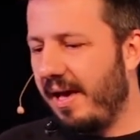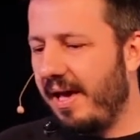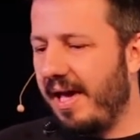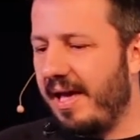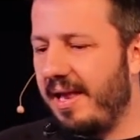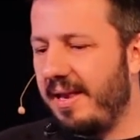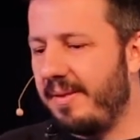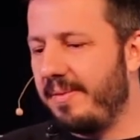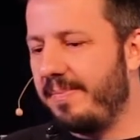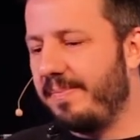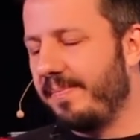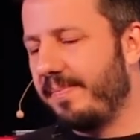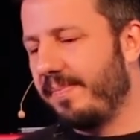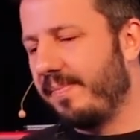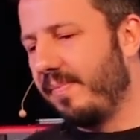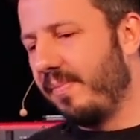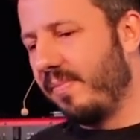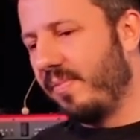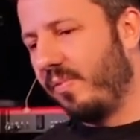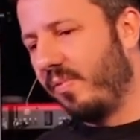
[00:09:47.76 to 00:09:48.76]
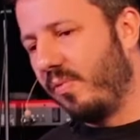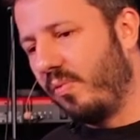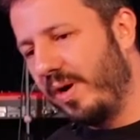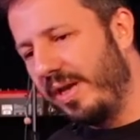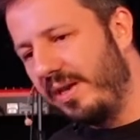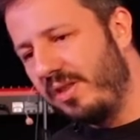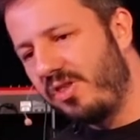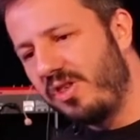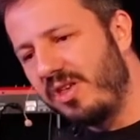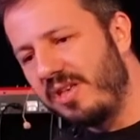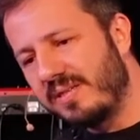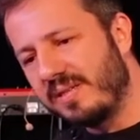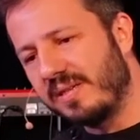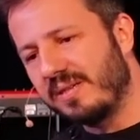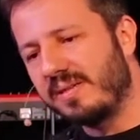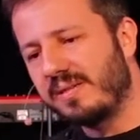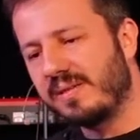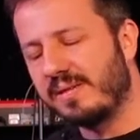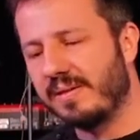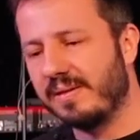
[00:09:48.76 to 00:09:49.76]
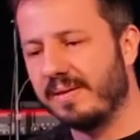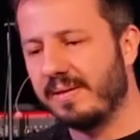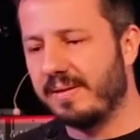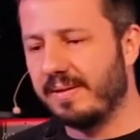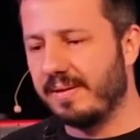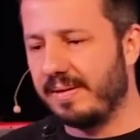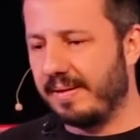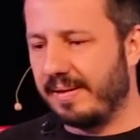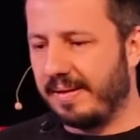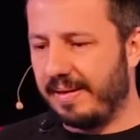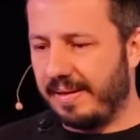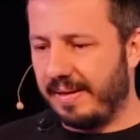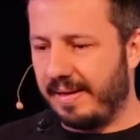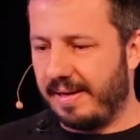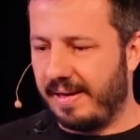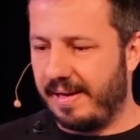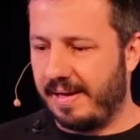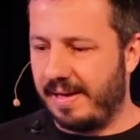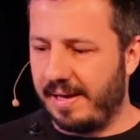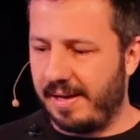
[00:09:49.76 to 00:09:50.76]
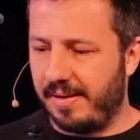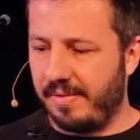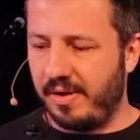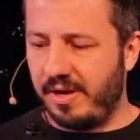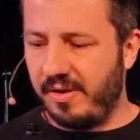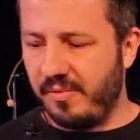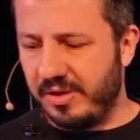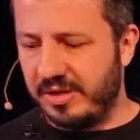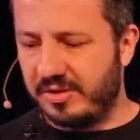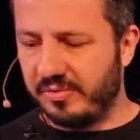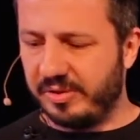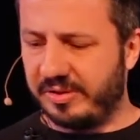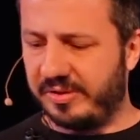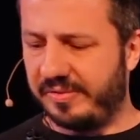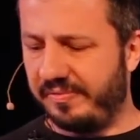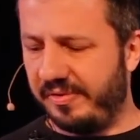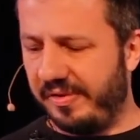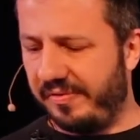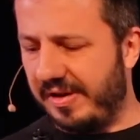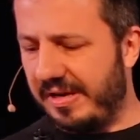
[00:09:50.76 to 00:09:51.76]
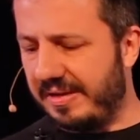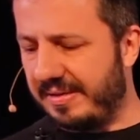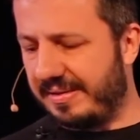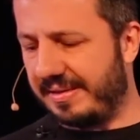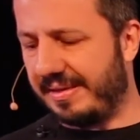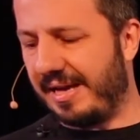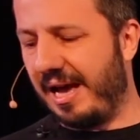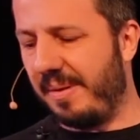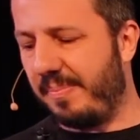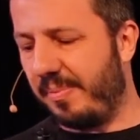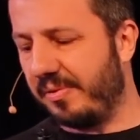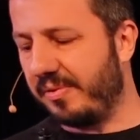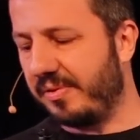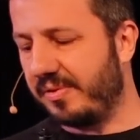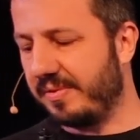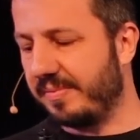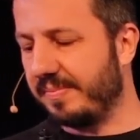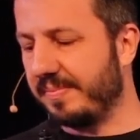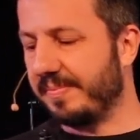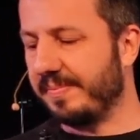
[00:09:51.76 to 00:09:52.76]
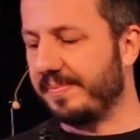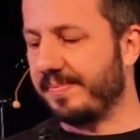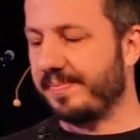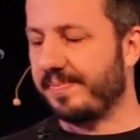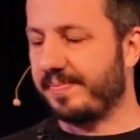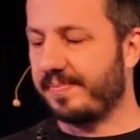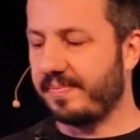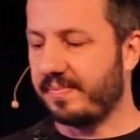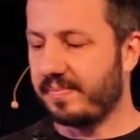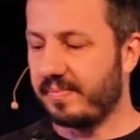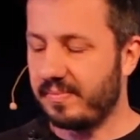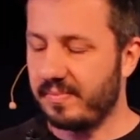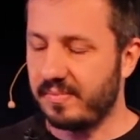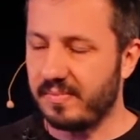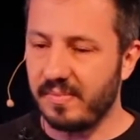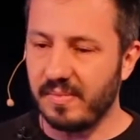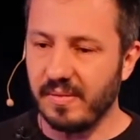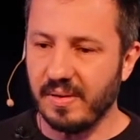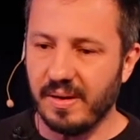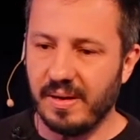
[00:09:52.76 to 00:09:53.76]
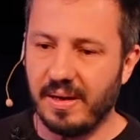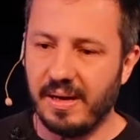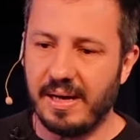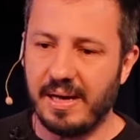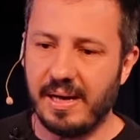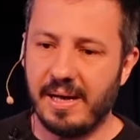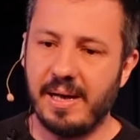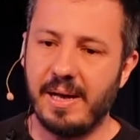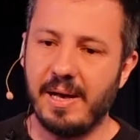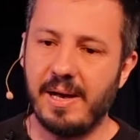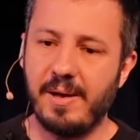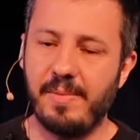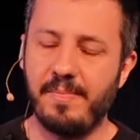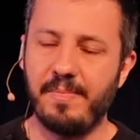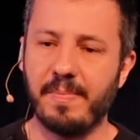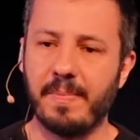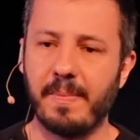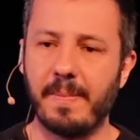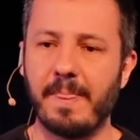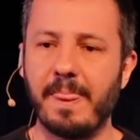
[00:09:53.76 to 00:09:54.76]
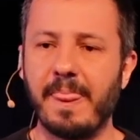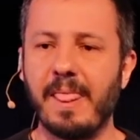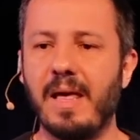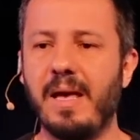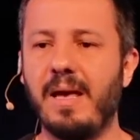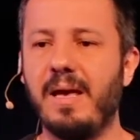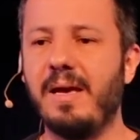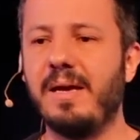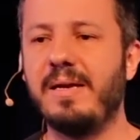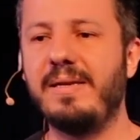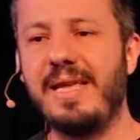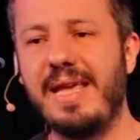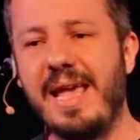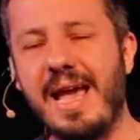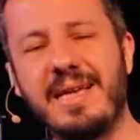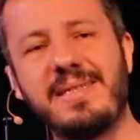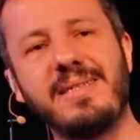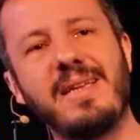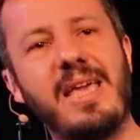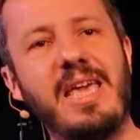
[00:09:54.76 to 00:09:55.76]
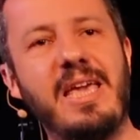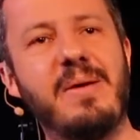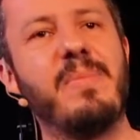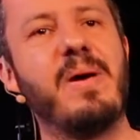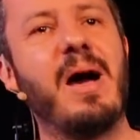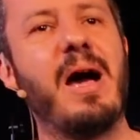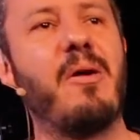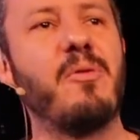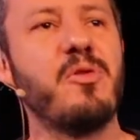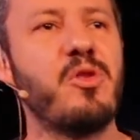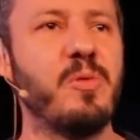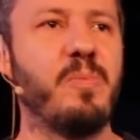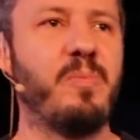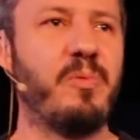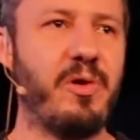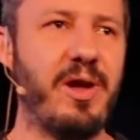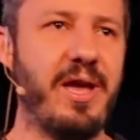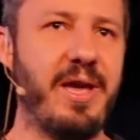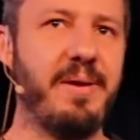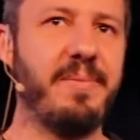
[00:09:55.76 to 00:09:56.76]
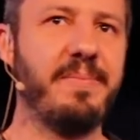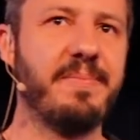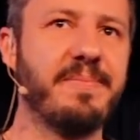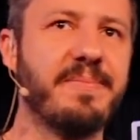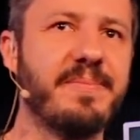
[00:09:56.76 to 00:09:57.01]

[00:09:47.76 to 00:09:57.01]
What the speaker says: And when Jesus, he was with his disciples, they asked him how to pray.